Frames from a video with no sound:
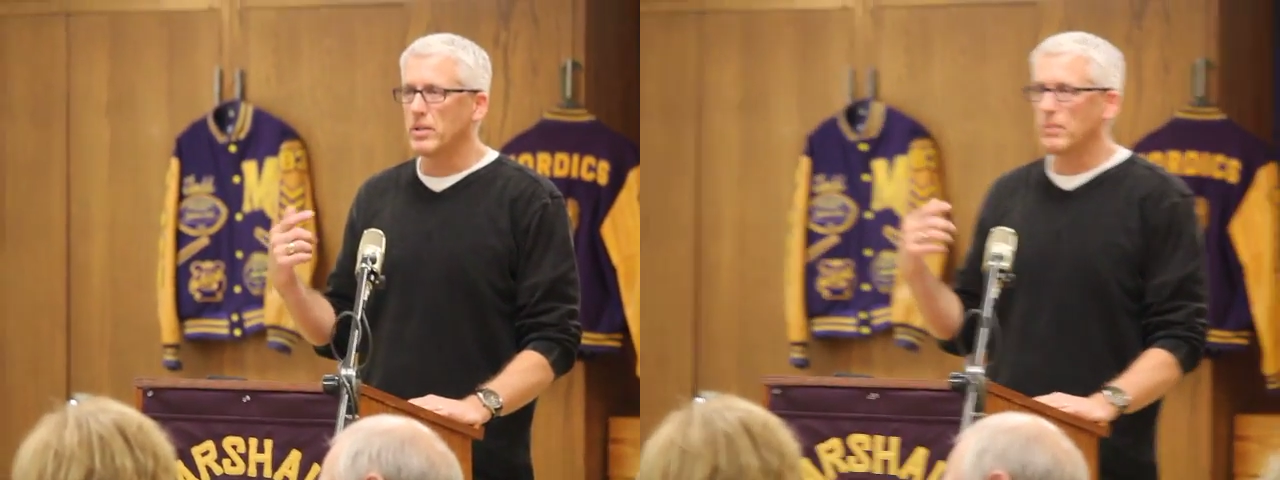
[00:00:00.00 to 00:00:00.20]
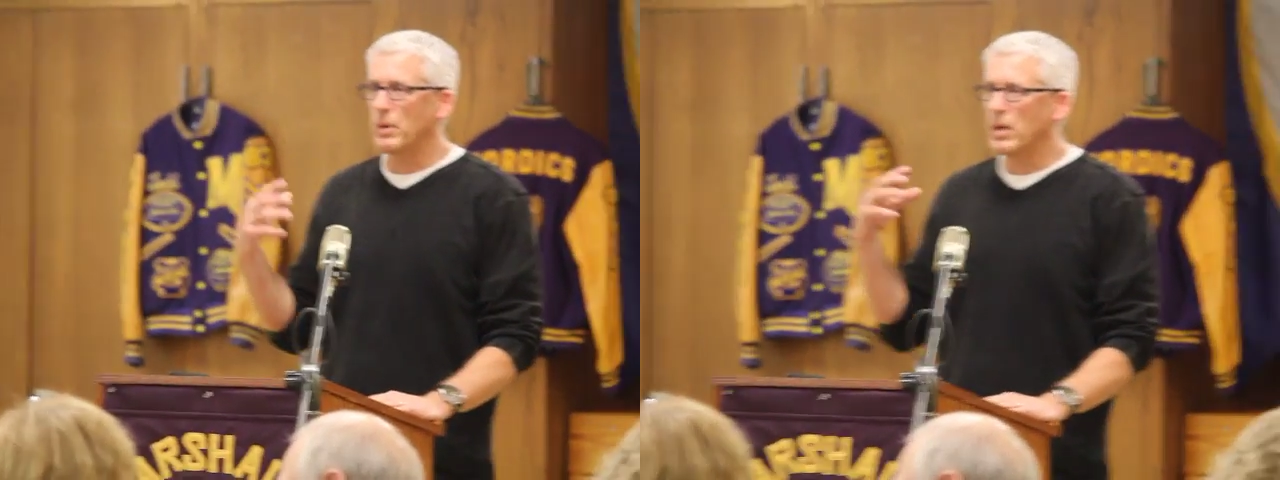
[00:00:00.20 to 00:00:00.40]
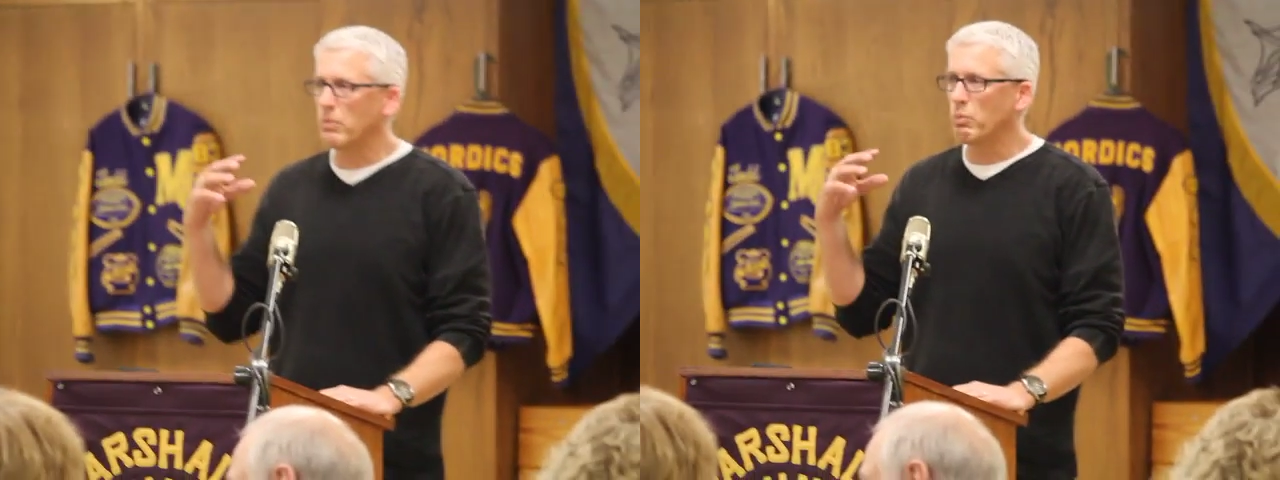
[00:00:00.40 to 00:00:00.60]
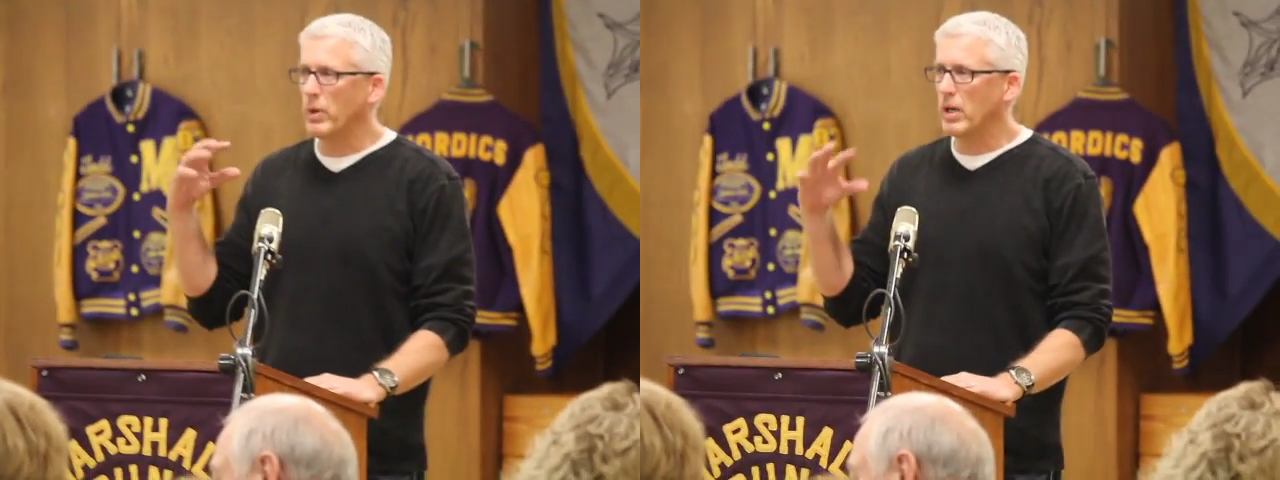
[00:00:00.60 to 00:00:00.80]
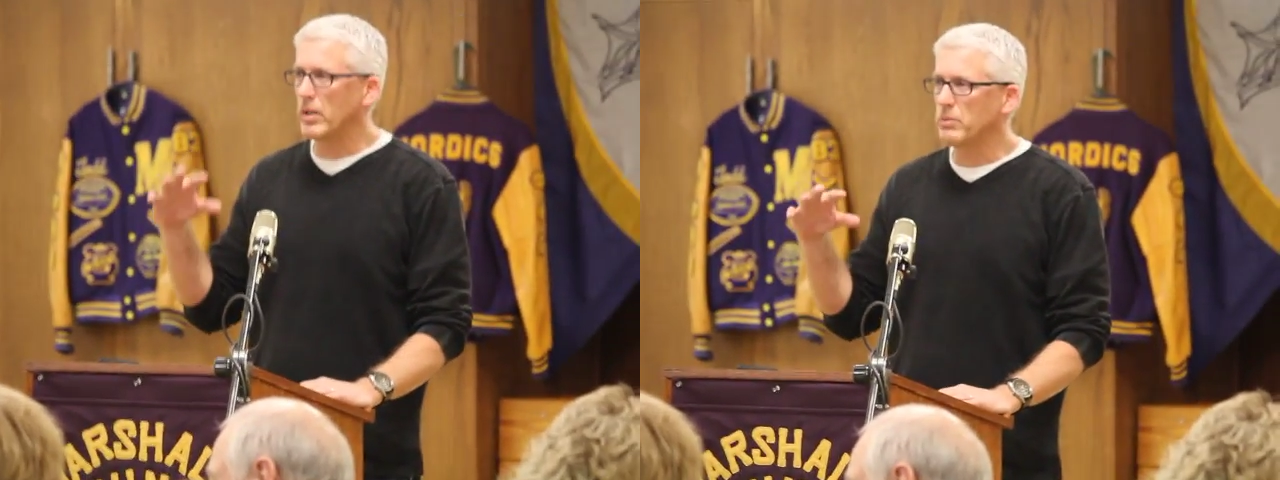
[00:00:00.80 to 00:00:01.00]
No matter
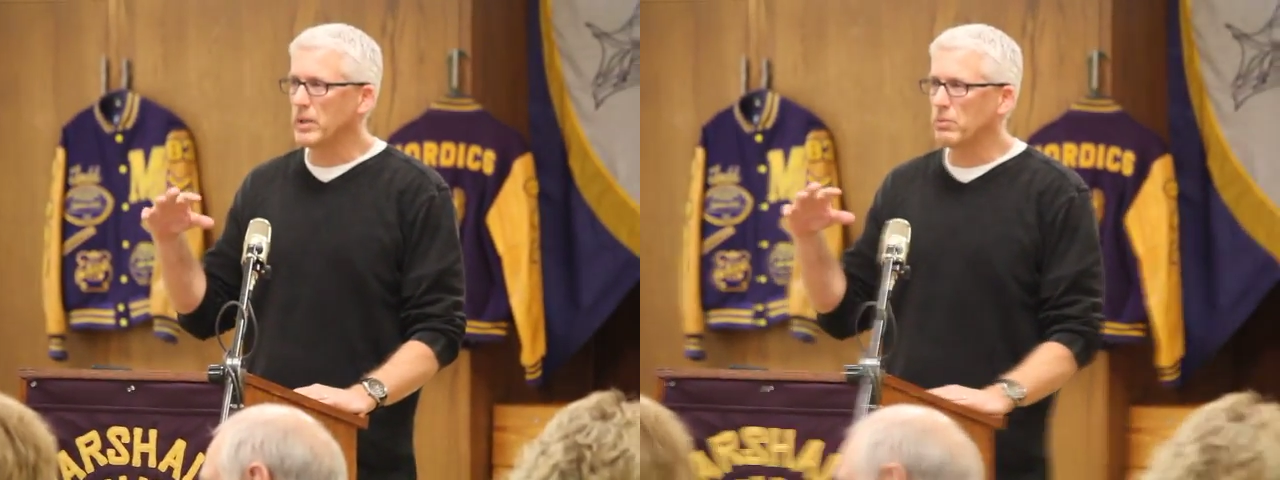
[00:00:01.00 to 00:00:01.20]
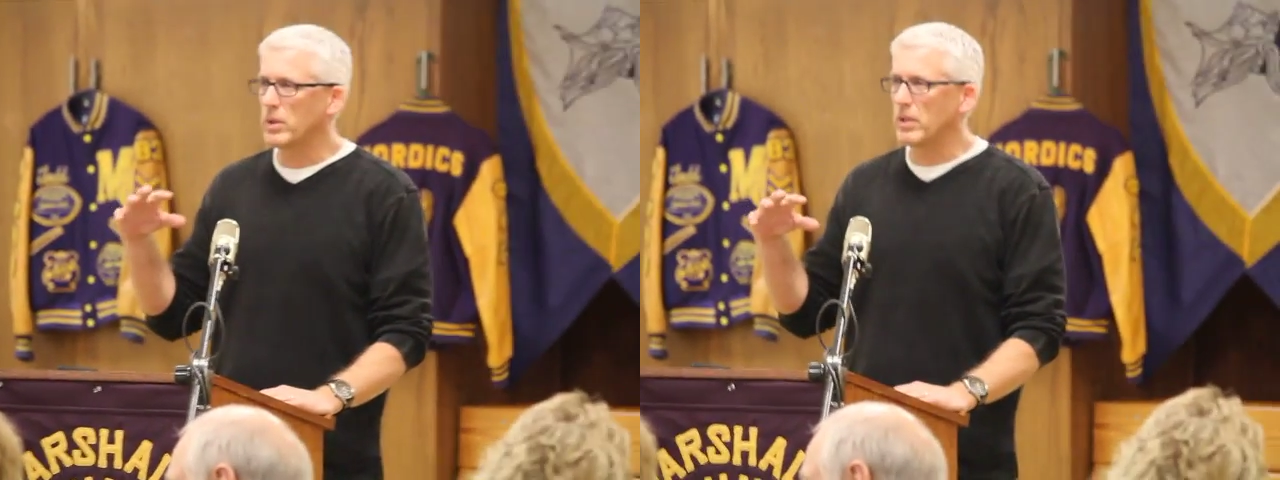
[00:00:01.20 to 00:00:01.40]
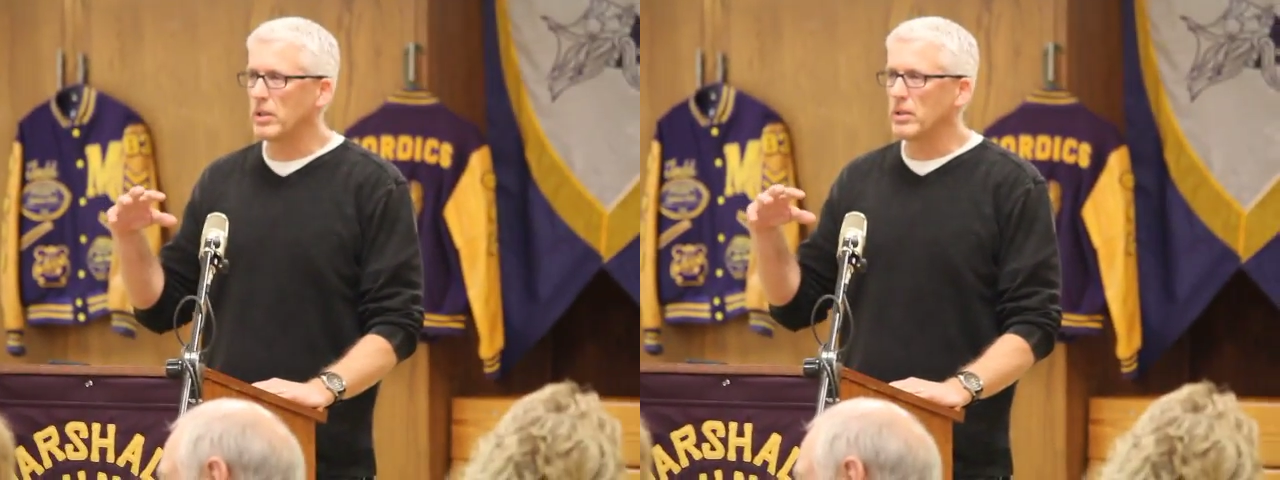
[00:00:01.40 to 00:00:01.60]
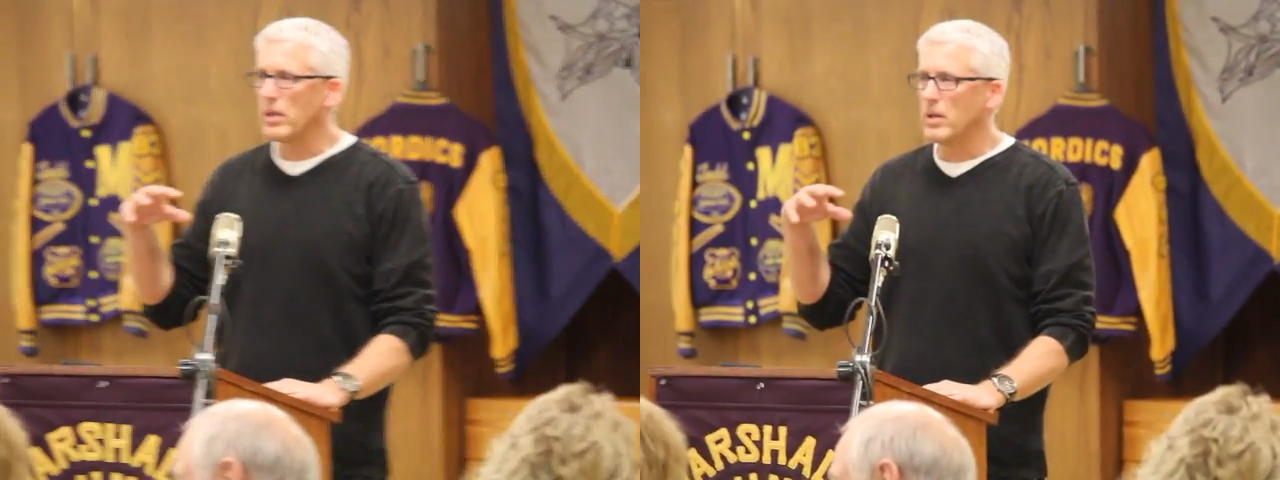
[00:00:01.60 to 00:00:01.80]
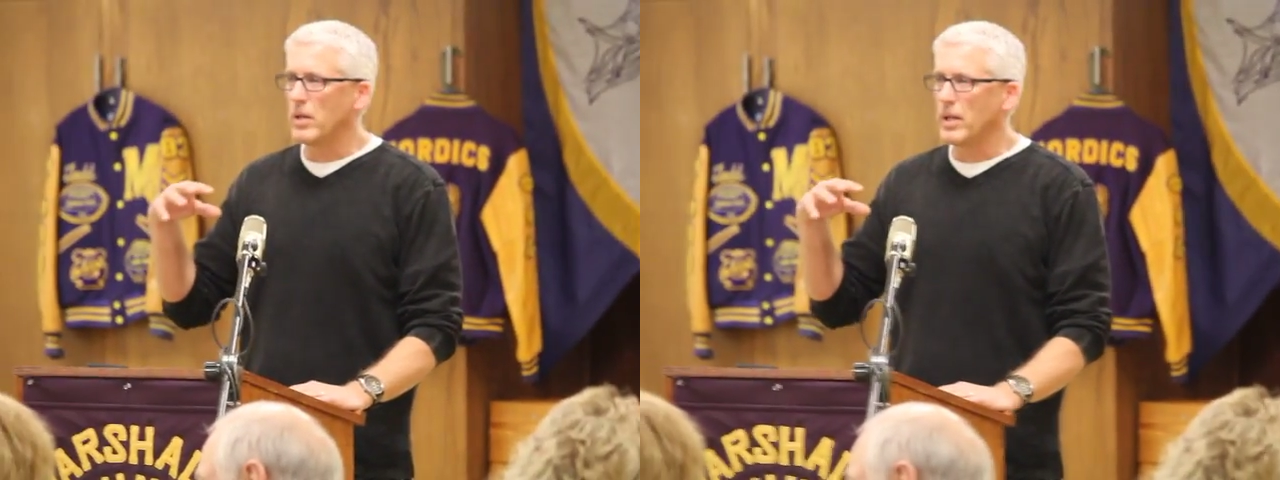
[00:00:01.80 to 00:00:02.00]
where we were,
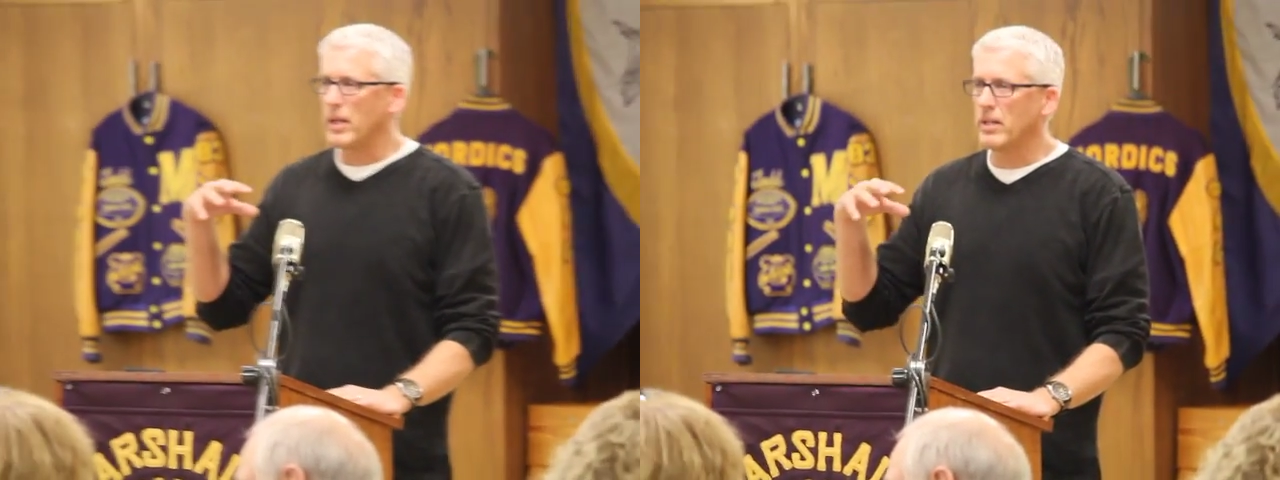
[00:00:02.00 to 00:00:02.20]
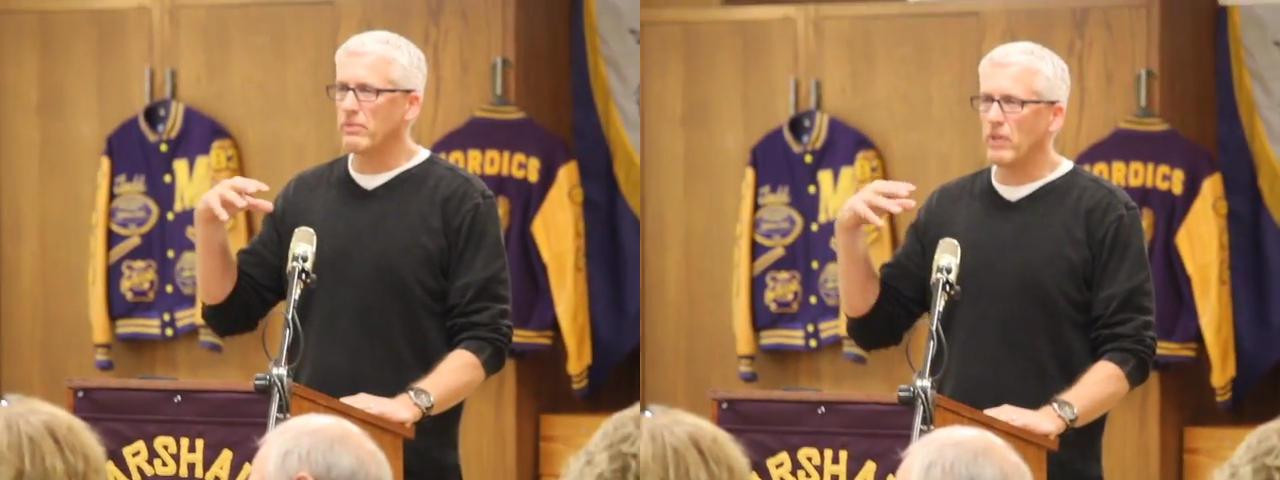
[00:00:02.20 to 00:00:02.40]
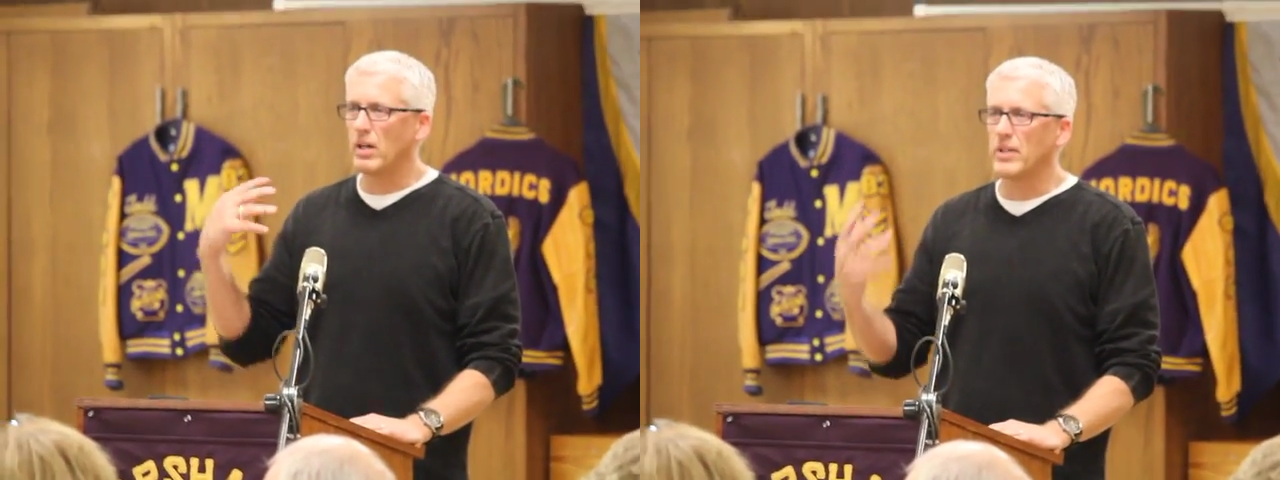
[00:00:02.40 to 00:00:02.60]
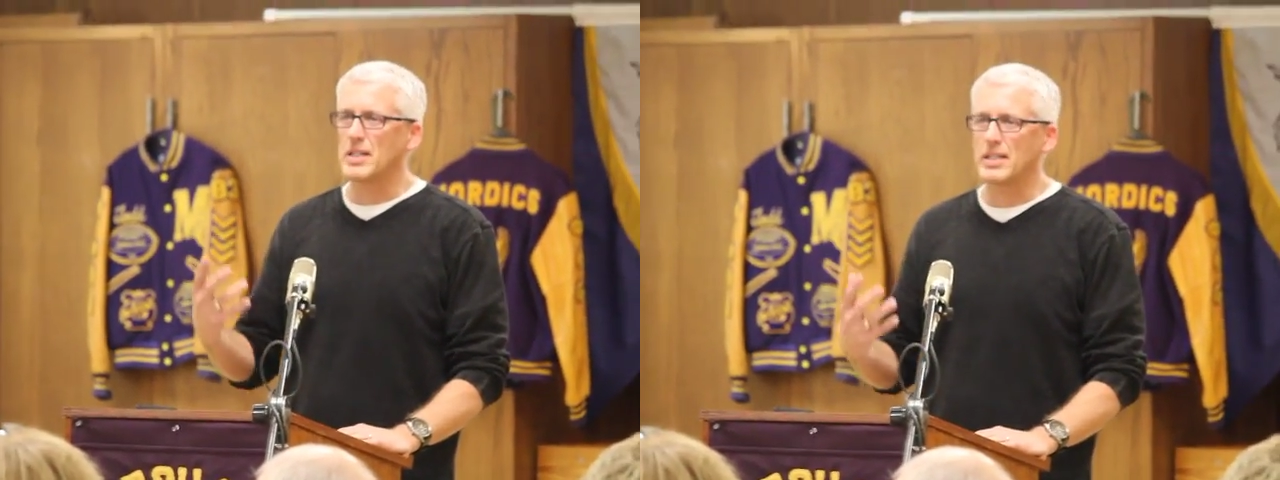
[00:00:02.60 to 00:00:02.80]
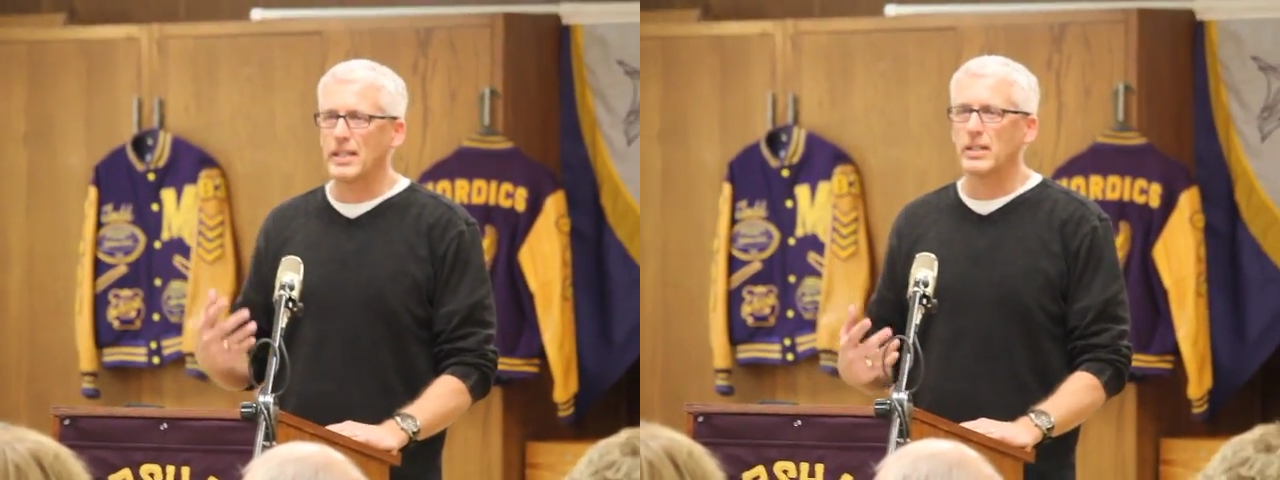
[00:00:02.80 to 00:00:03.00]
he involved
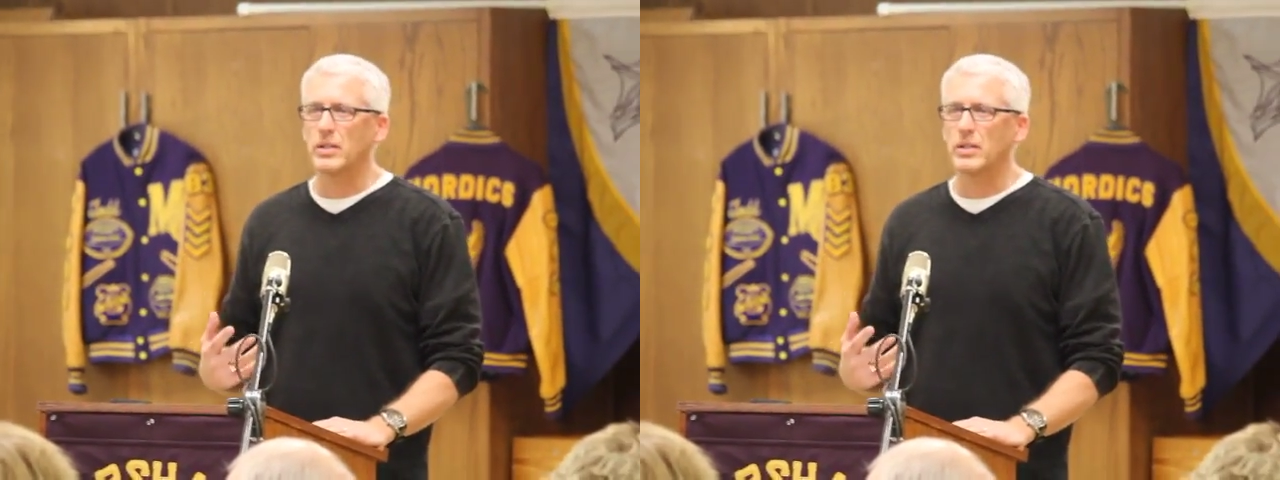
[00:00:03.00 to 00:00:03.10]
us in